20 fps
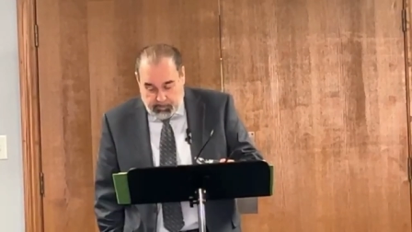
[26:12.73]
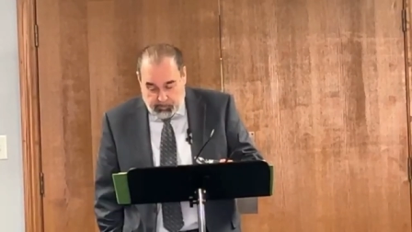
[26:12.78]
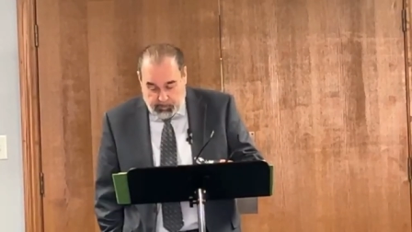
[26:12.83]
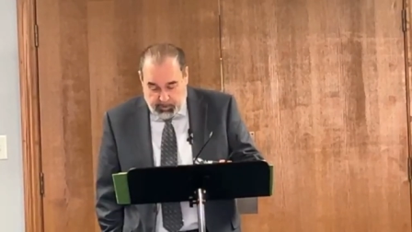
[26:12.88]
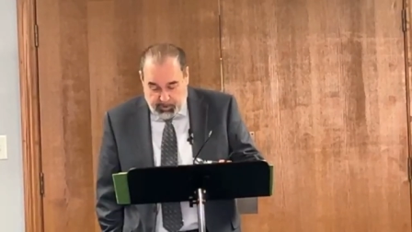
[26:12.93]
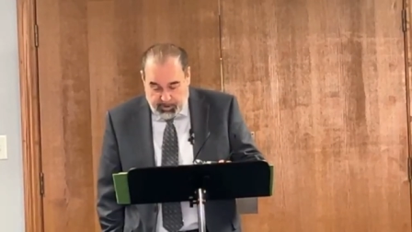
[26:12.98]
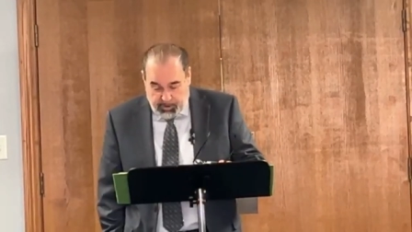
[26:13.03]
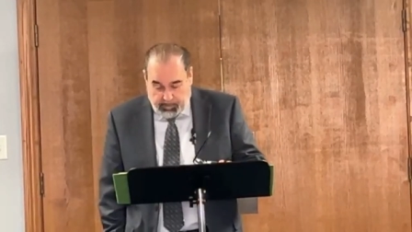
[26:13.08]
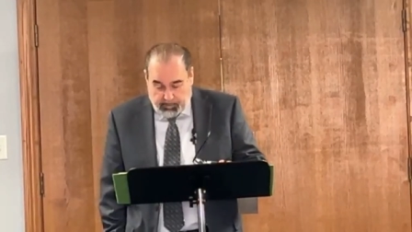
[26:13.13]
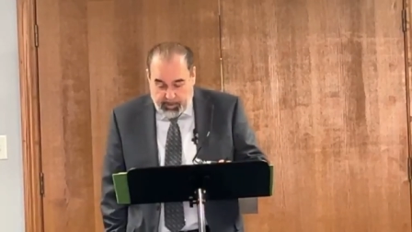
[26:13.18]

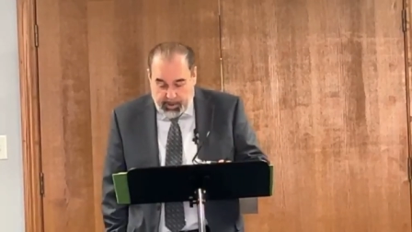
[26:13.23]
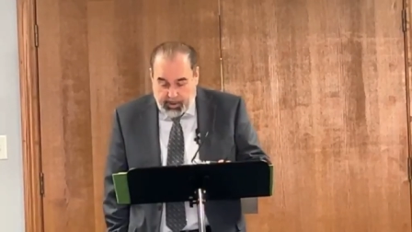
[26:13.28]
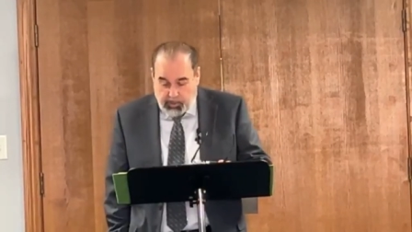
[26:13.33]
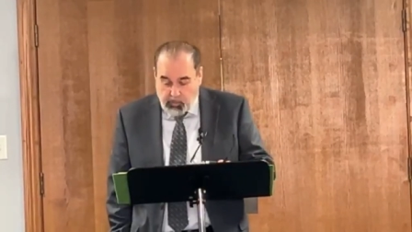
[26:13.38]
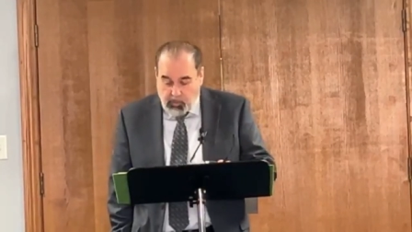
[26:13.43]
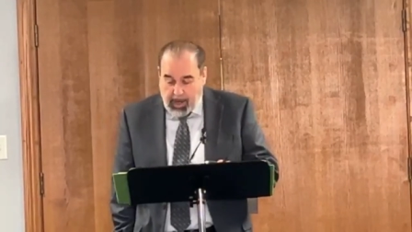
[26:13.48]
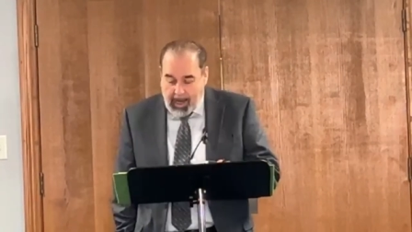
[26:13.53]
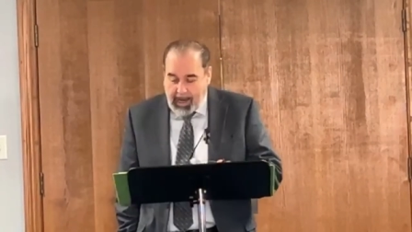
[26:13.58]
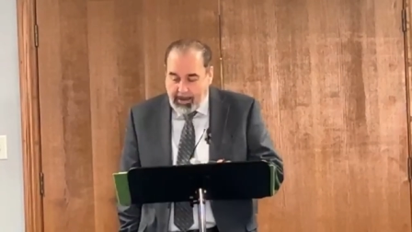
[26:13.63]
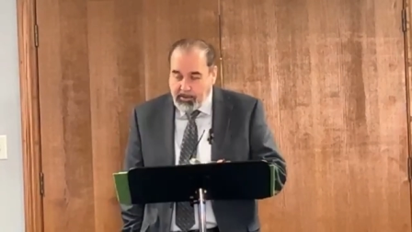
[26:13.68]
when
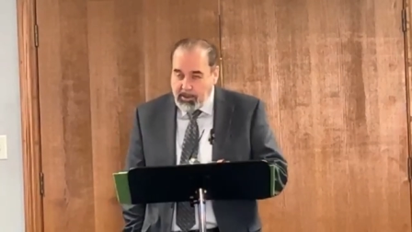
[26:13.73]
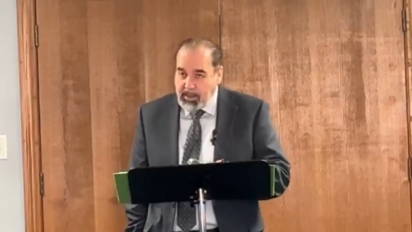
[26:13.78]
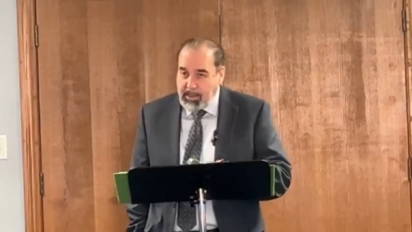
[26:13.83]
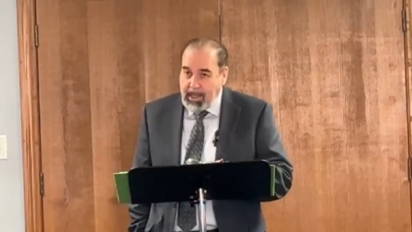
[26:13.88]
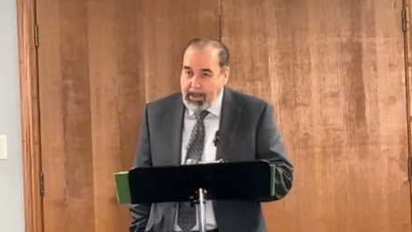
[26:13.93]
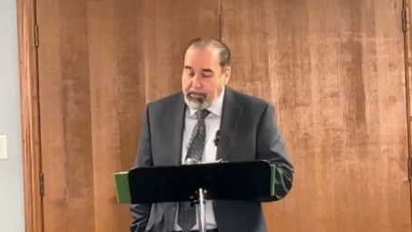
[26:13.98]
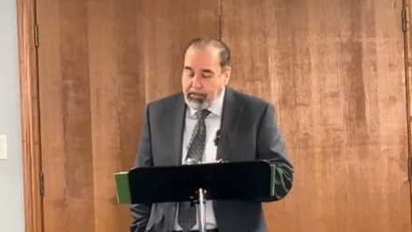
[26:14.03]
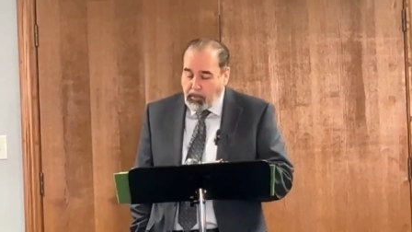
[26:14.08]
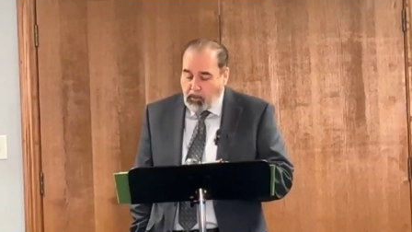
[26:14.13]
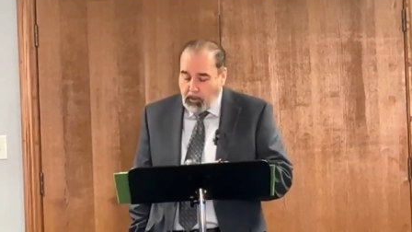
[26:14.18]
somebody arrives
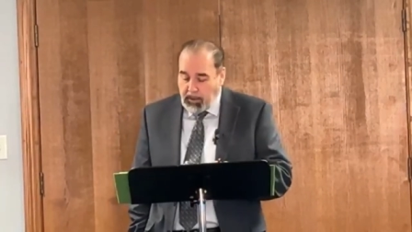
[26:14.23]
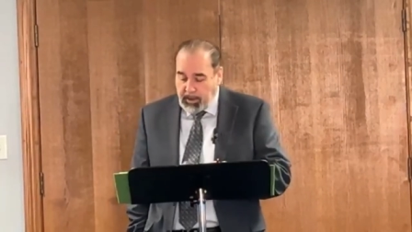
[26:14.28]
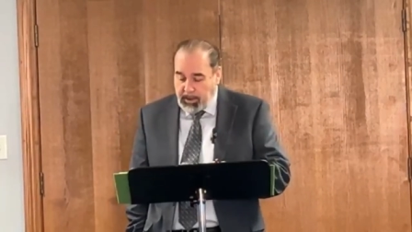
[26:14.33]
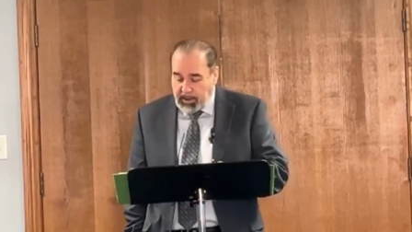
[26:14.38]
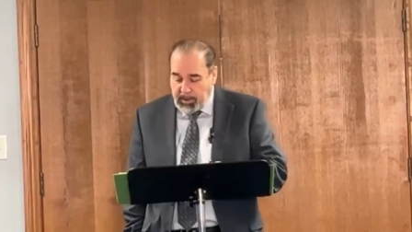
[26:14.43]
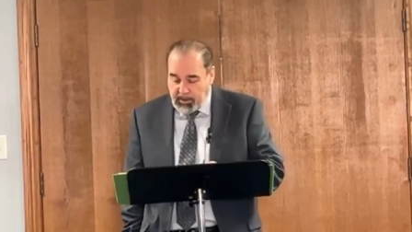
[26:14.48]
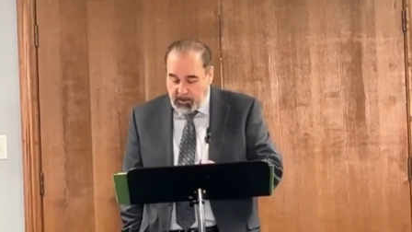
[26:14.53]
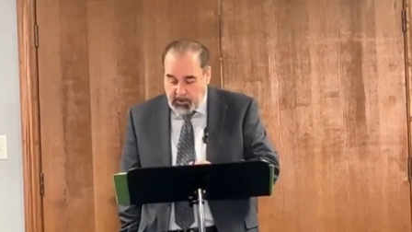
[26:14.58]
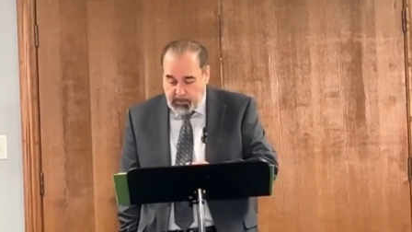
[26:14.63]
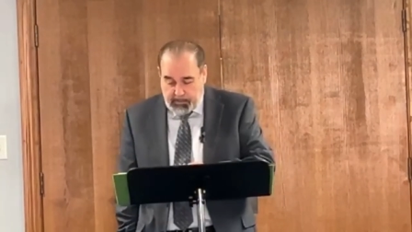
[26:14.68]
at that
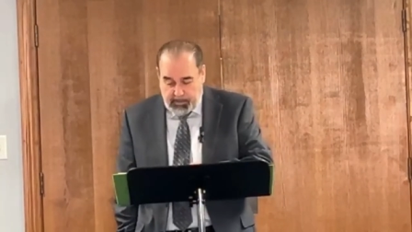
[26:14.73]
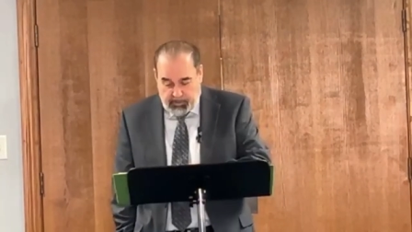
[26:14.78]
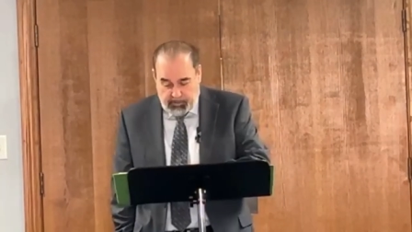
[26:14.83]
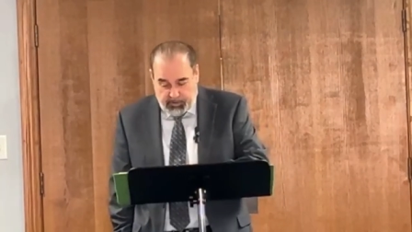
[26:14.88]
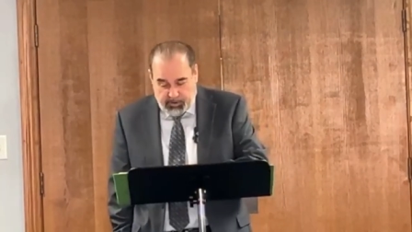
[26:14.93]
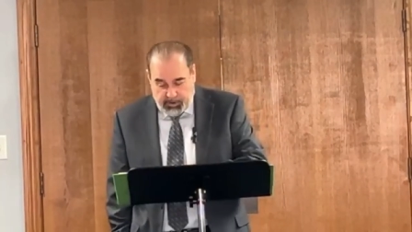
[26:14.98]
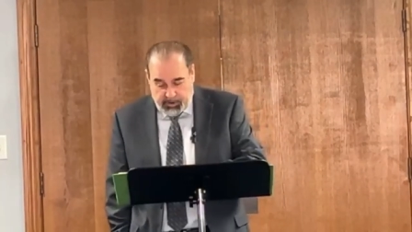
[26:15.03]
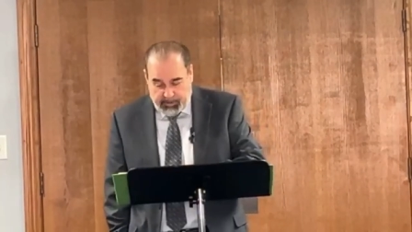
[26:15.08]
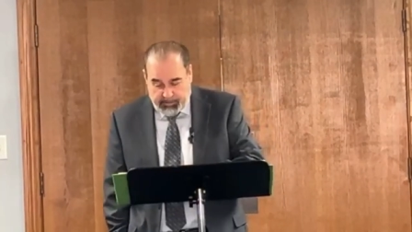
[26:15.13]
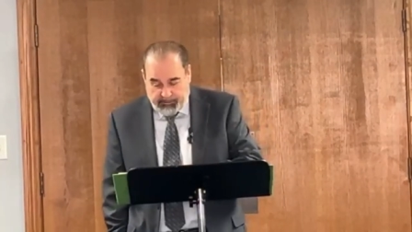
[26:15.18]
point in their
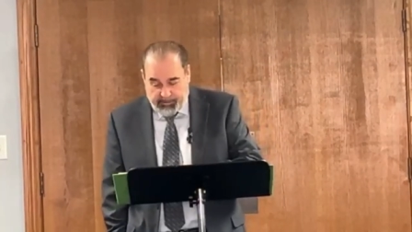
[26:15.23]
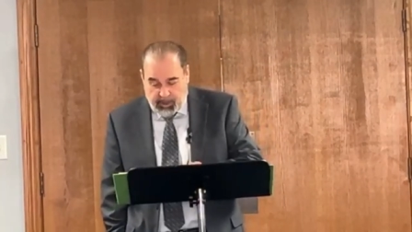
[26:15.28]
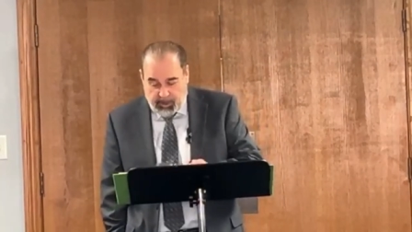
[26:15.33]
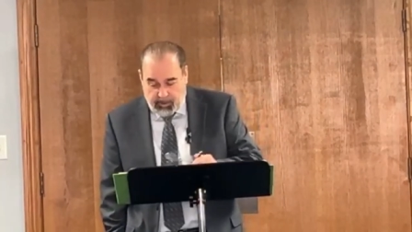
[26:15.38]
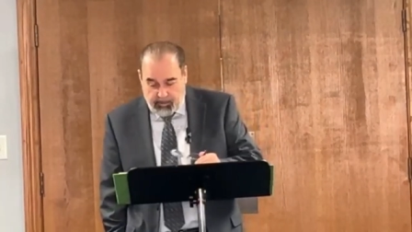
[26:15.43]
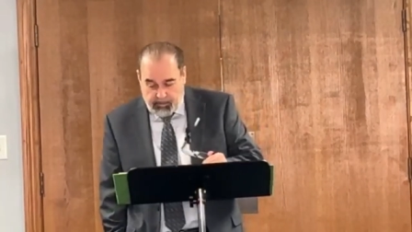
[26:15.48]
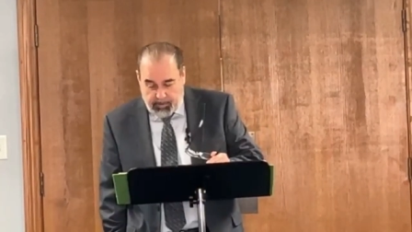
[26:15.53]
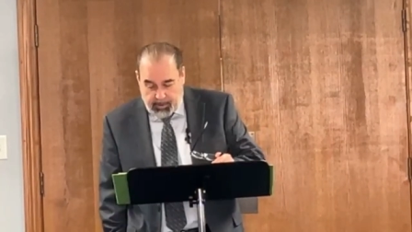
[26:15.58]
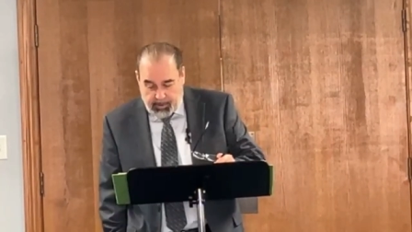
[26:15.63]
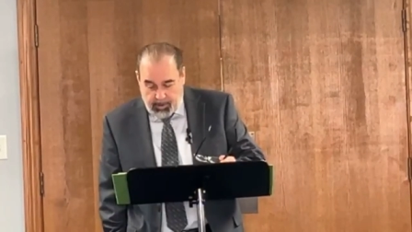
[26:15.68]
spiritual
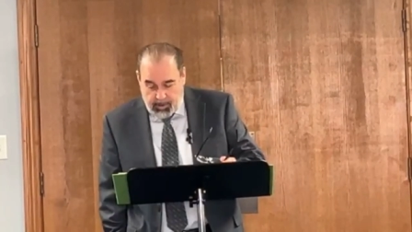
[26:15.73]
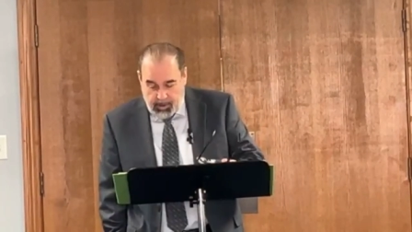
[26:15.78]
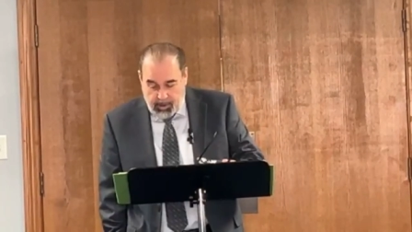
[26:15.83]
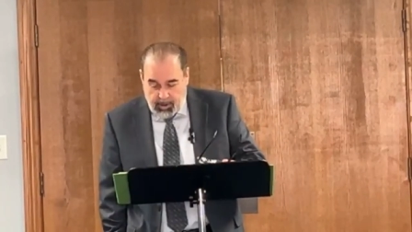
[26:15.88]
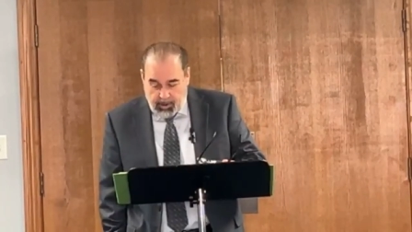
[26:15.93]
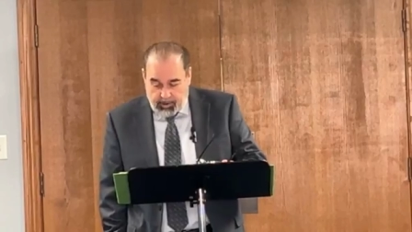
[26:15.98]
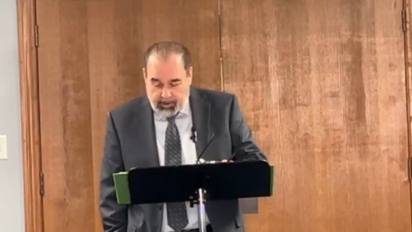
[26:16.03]
development,